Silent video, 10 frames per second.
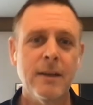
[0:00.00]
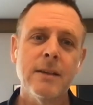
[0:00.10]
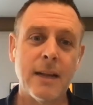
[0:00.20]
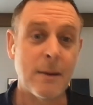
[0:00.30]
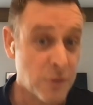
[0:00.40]

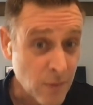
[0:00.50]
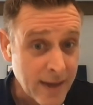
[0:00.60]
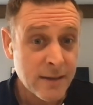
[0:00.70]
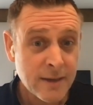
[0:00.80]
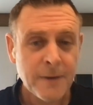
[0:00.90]
So that was
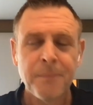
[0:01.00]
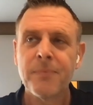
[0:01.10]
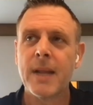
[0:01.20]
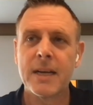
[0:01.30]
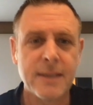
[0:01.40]
great.
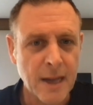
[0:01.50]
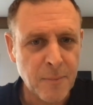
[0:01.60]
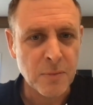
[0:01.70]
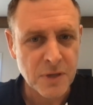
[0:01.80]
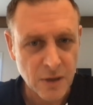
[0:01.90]
Next step
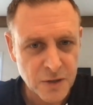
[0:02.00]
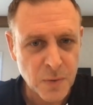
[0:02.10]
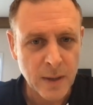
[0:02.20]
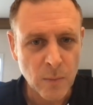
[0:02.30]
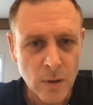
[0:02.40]
up was the
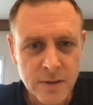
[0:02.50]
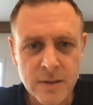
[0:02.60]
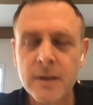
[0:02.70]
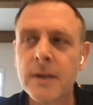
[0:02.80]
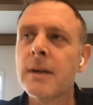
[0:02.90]
under-21s.